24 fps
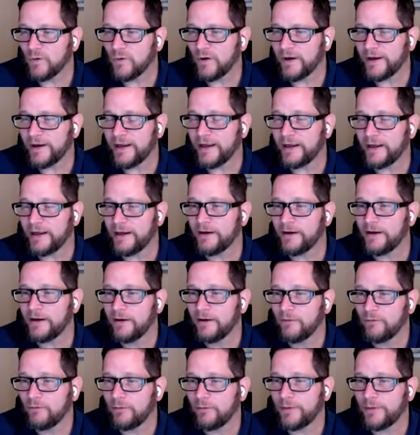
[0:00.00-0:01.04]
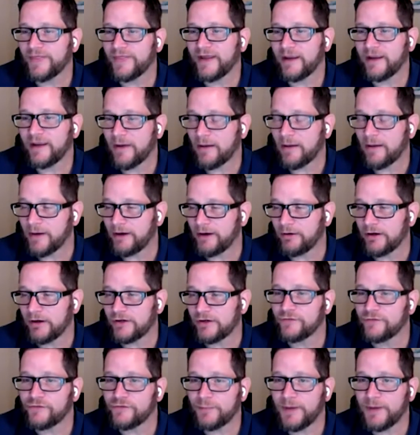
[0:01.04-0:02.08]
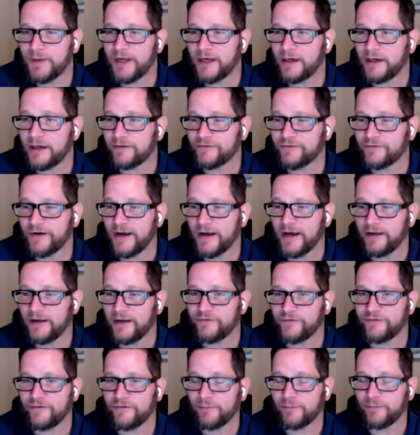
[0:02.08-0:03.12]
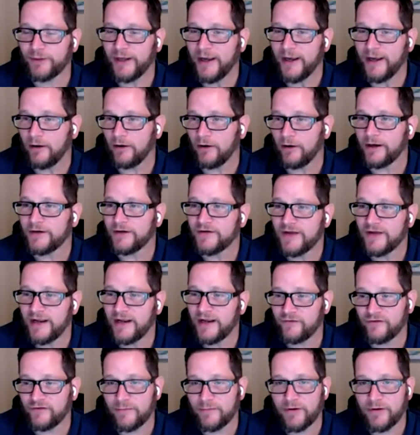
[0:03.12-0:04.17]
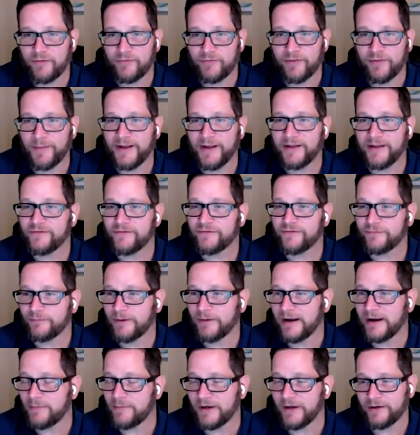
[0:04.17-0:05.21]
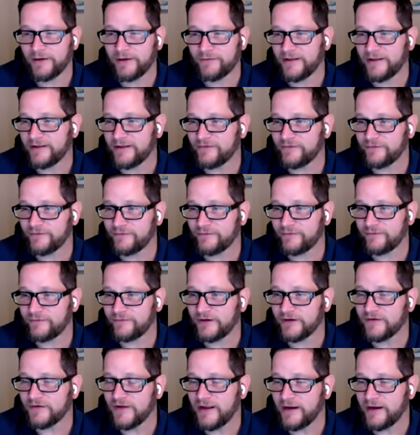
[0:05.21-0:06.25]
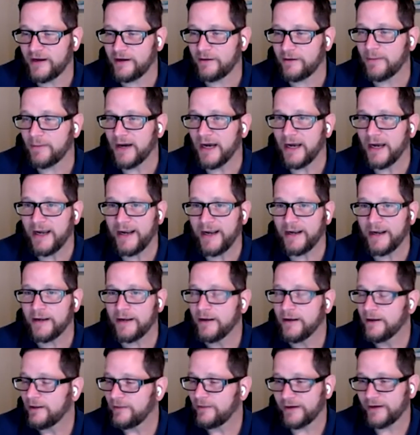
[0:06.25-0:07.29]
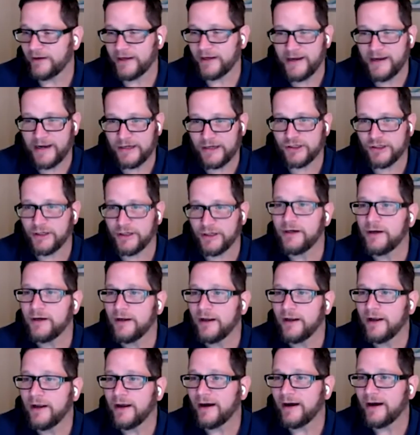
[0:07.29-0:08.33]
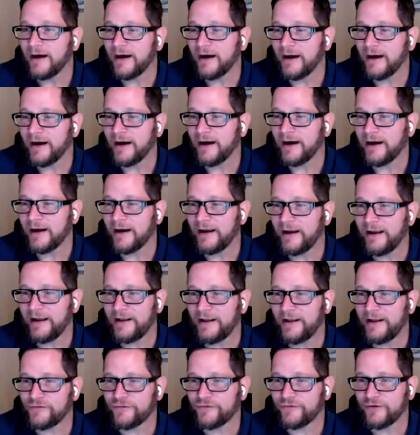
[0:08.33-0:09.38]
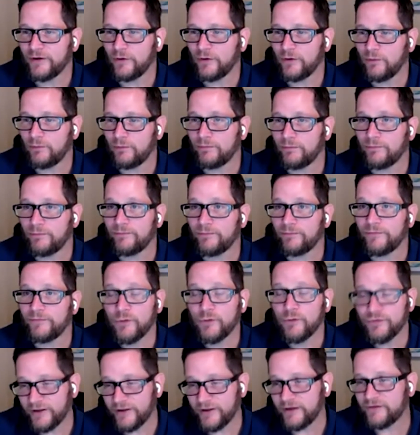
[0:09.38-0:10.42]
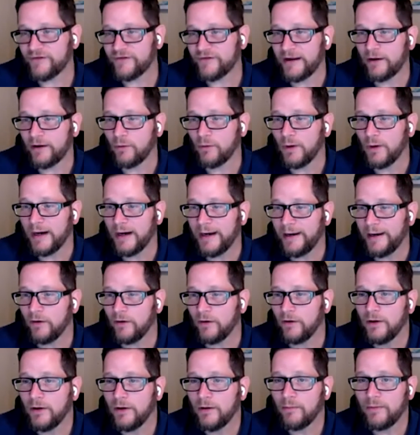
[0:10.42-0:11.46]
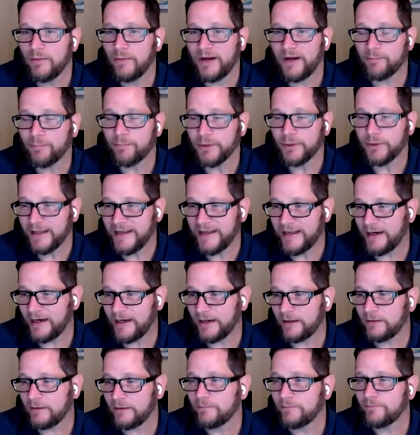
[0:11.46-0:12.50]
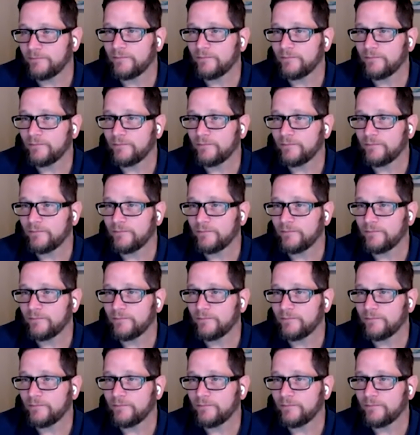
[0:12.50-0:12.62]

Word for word: Again, when we think about migration speed, it's not simply how long it takes to move the bits, right? Because that's dictated by the connection. And so those things take a while, but in planning,